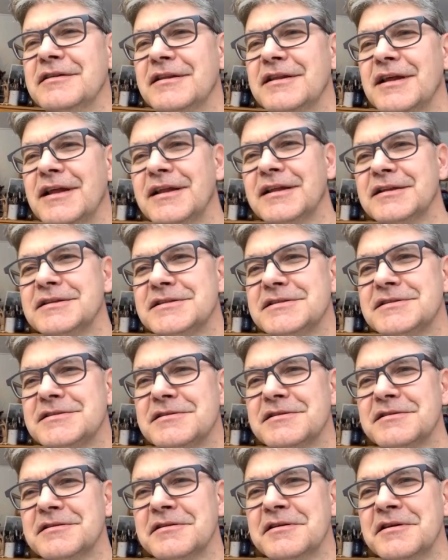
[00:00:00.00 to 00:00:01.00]
That's
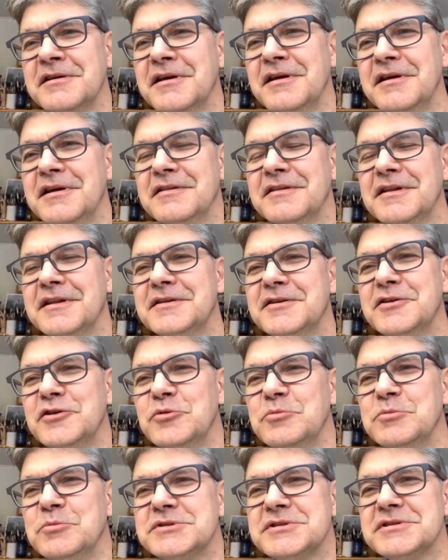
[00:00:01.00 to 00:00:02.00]
the
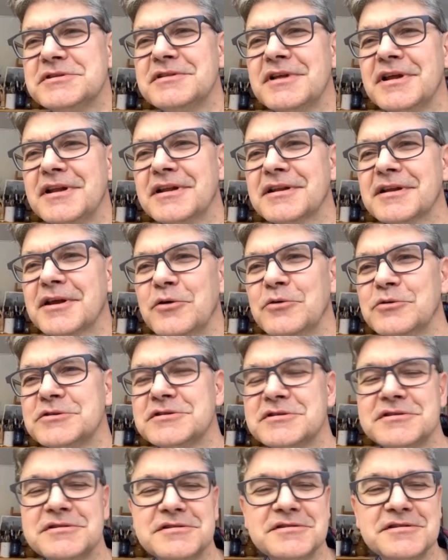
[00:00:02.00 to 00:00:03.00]
tubes that
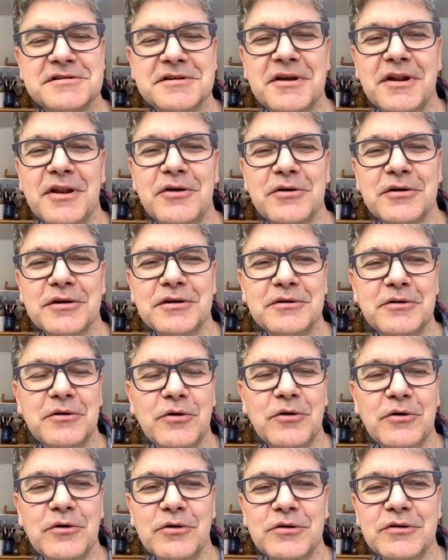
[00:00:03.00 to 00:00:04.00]
goes along
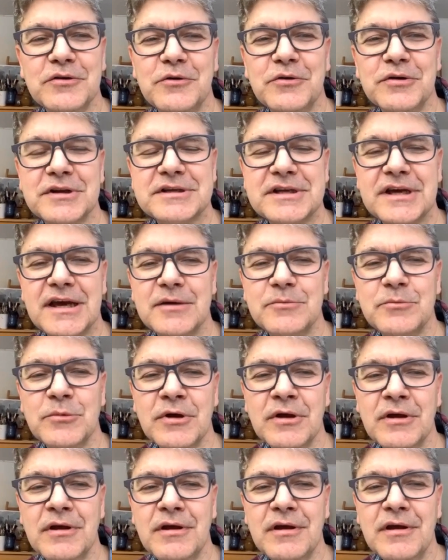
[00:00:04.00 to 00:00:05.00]
all the time,
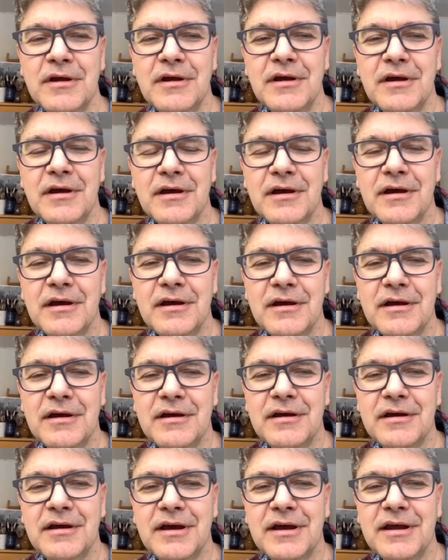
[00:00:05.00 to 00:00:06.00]

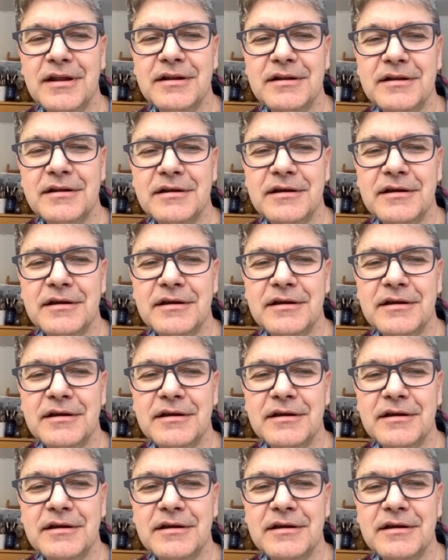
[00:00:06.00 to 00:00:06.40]
and